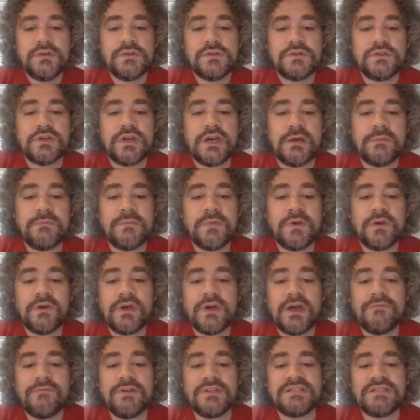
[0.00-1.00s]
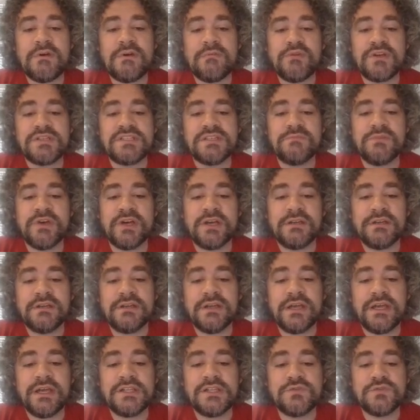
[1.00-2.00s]
So I'm every time I press the
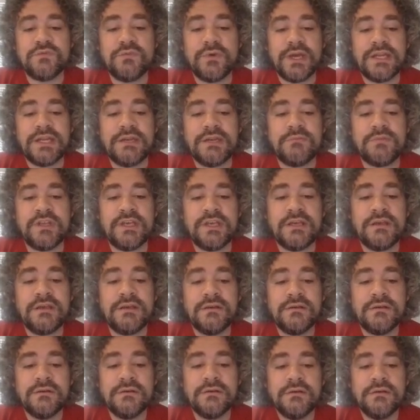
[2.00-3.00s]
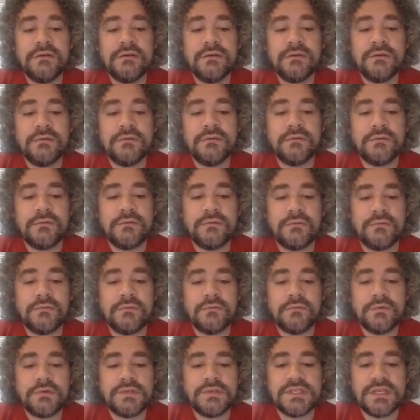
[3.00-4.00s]
button, it's randomly.
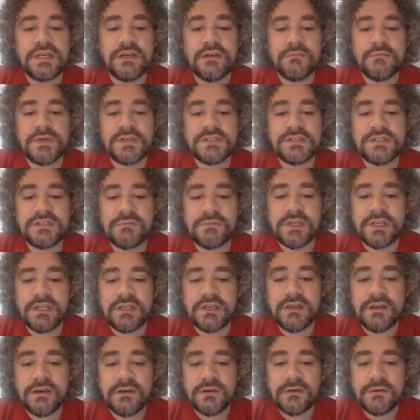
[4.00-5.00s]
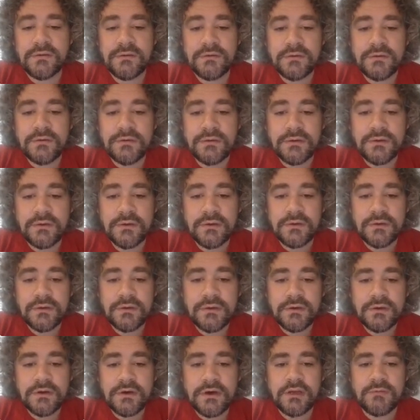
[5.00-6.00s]
What's the error message I'm getting here?
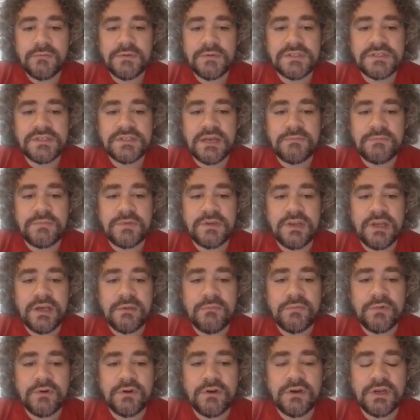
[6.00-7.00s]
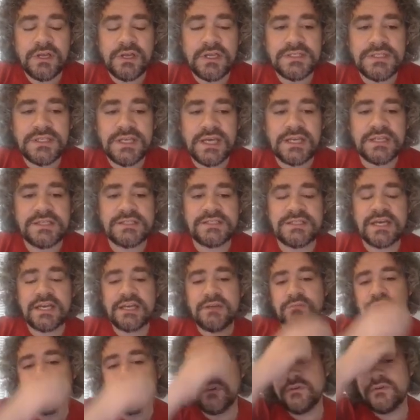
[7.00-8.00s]
Argument type number is not
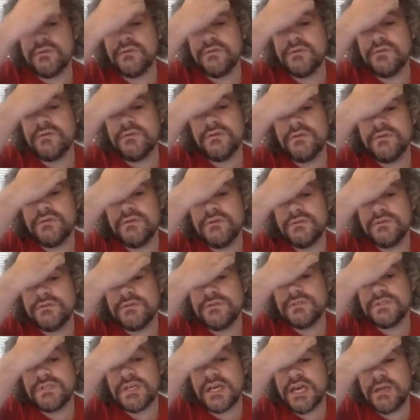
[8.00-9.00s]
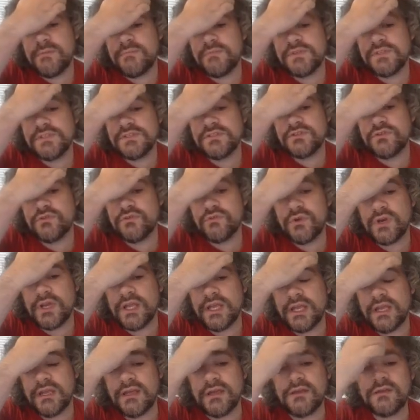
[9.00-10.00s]
assignable to type
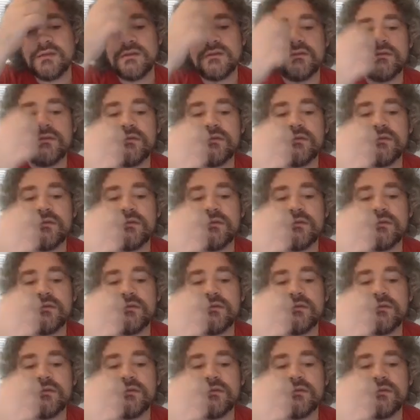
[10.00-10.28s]
string.